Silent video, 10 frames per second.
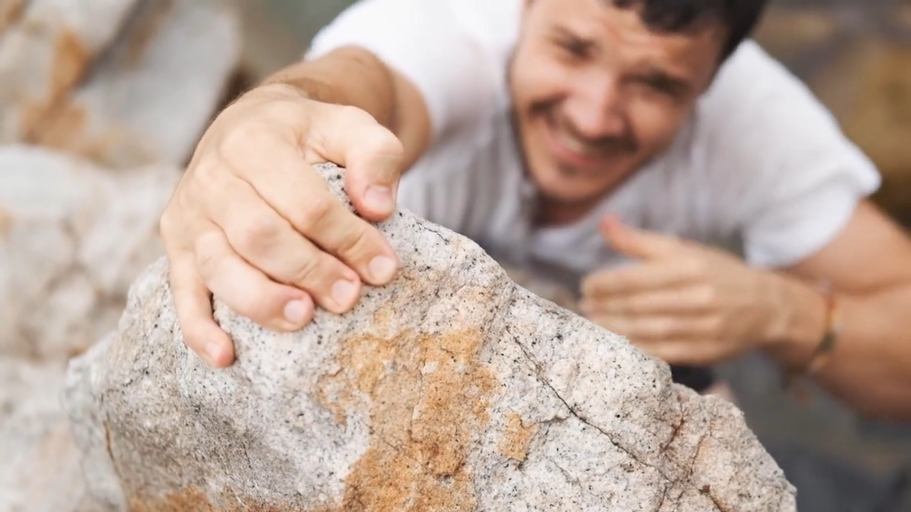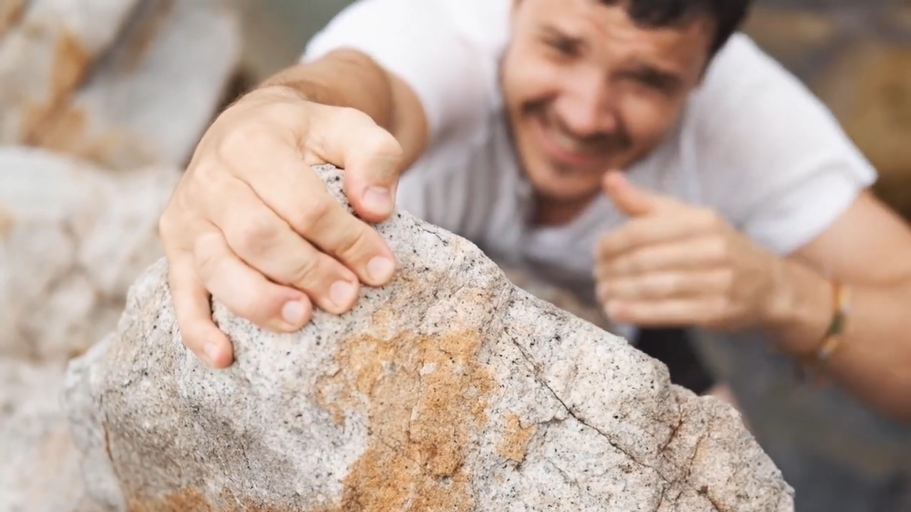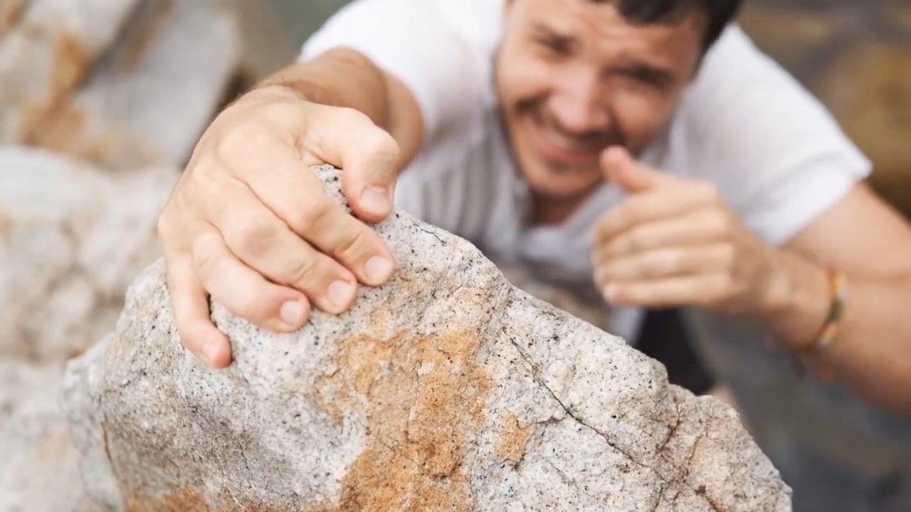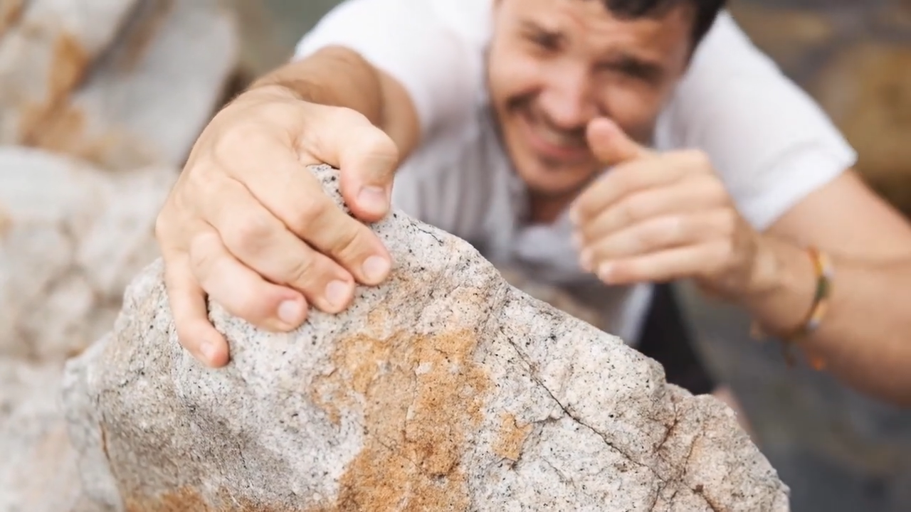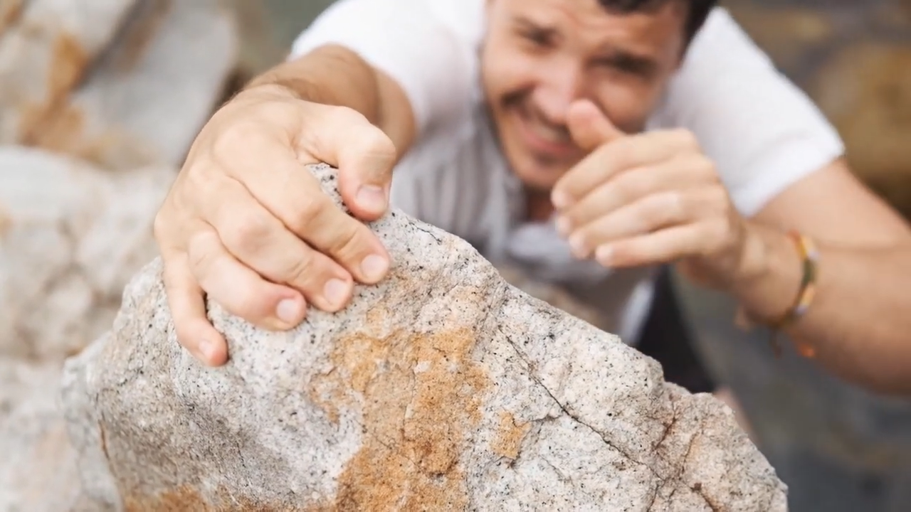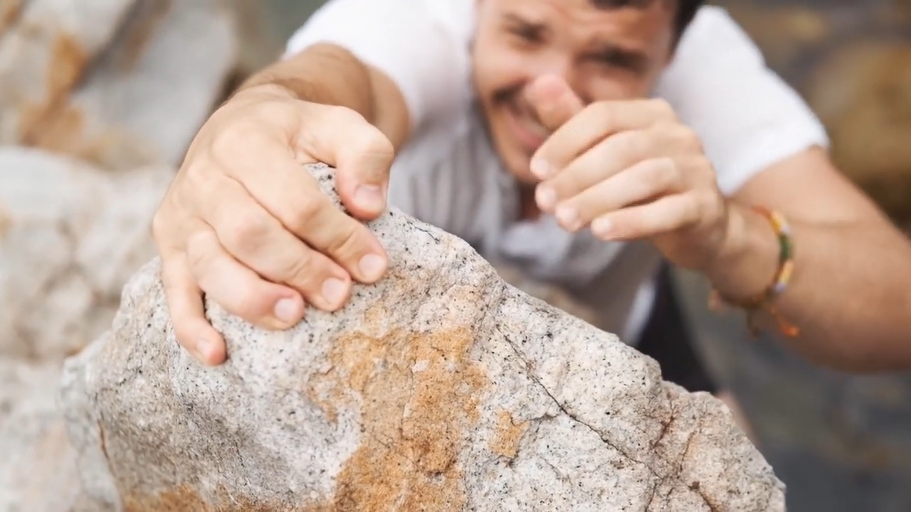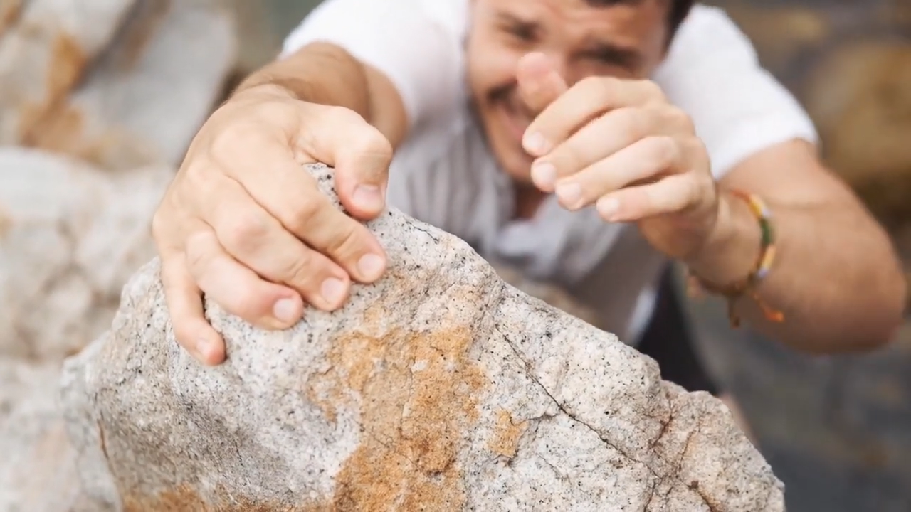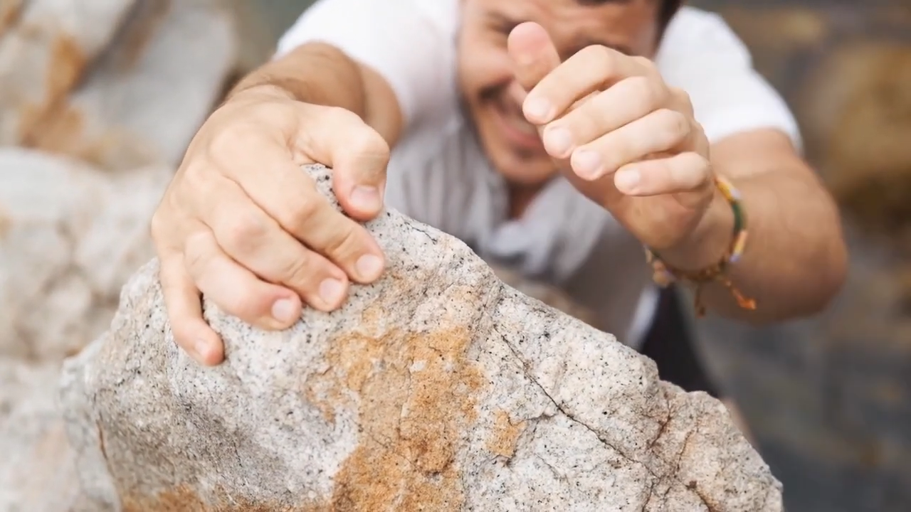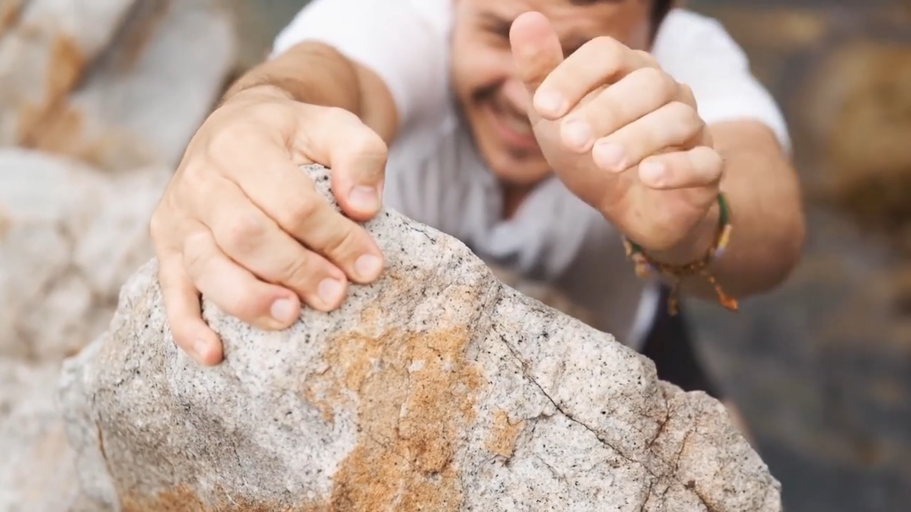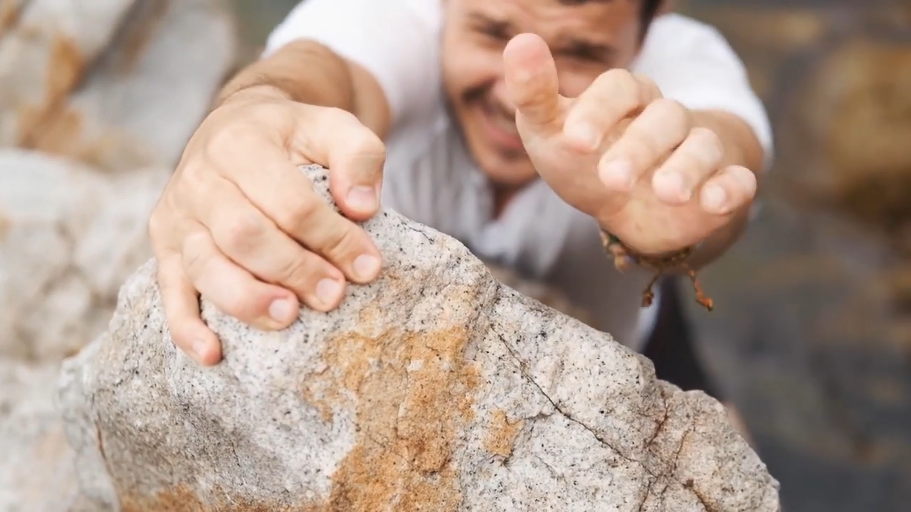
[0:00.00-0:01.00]
Urubko
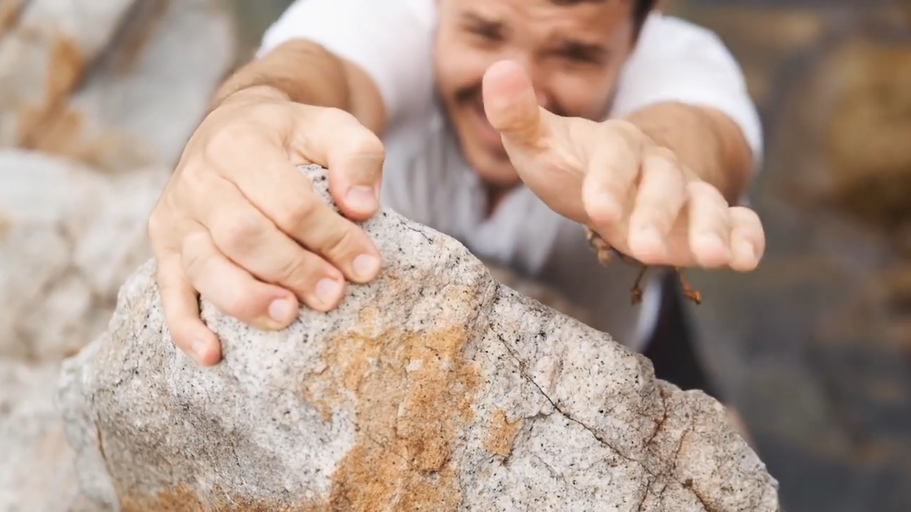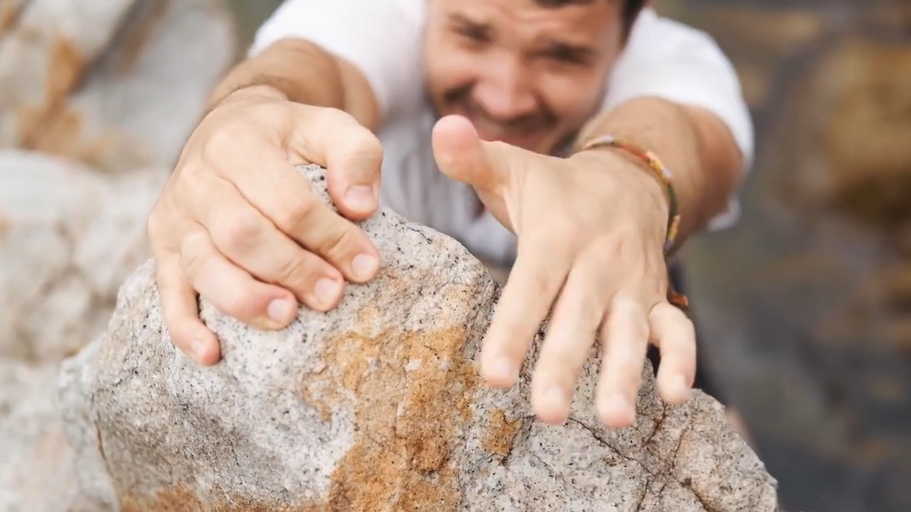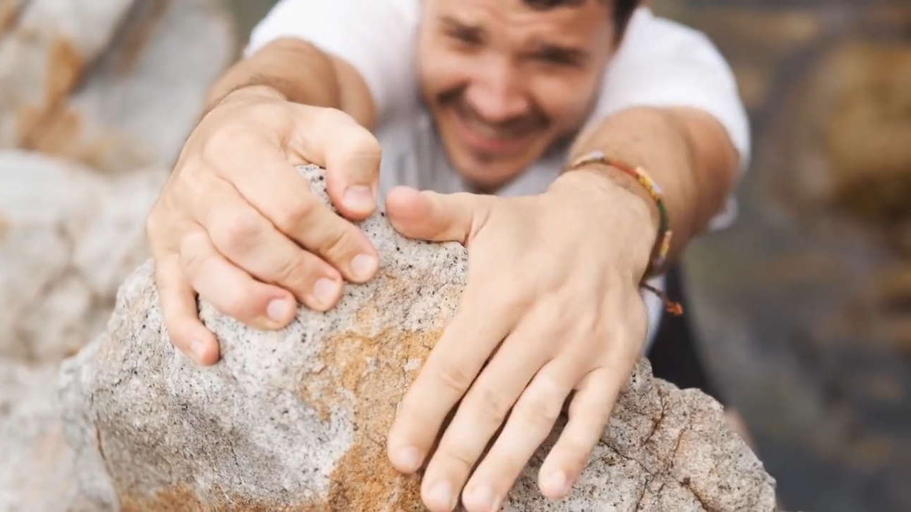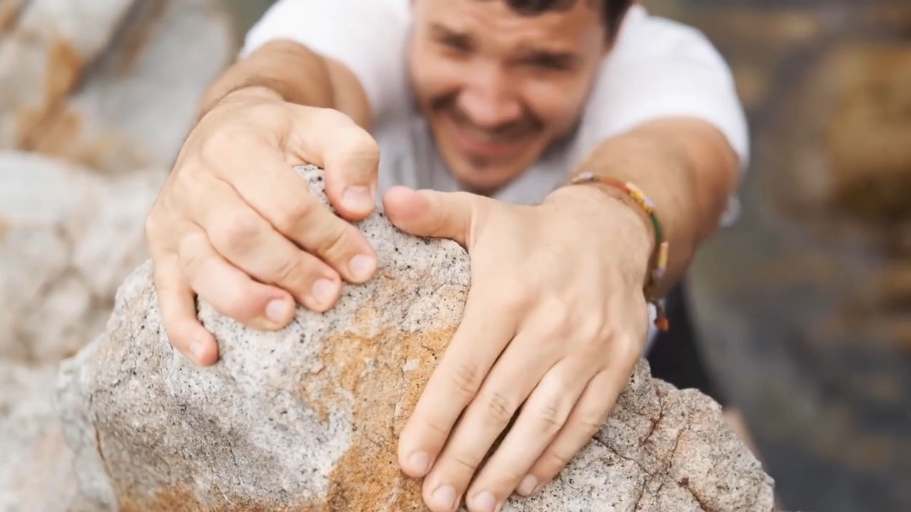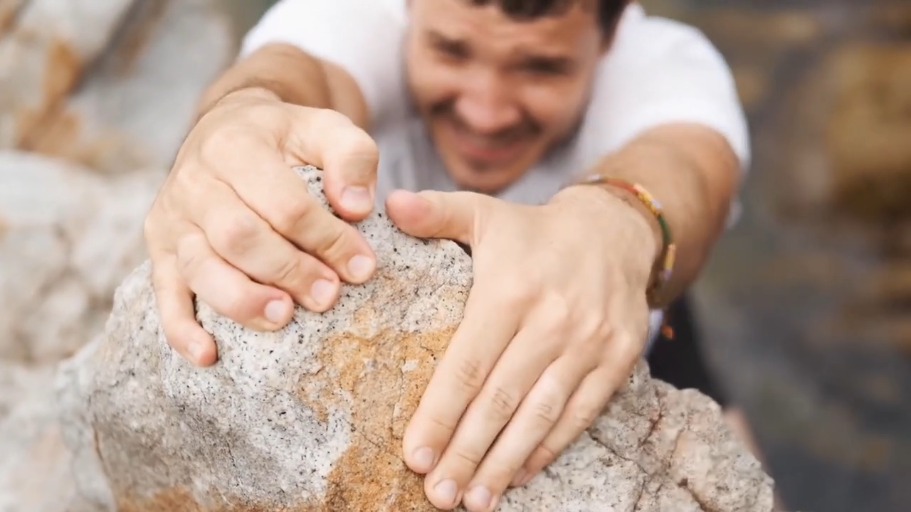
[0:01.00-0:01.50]
brought Elisabeth to